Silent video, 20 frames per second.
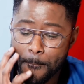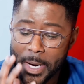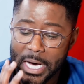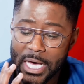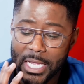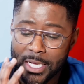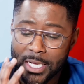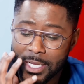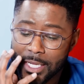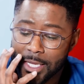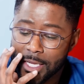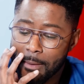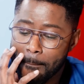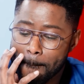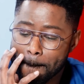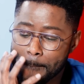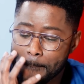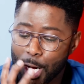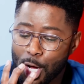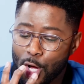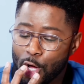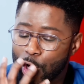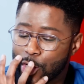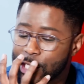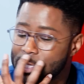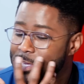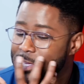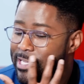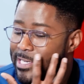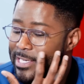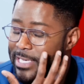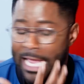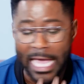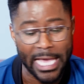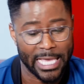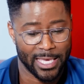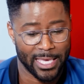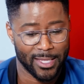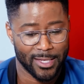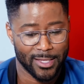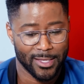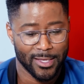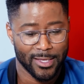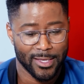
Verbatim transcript: but bald naked.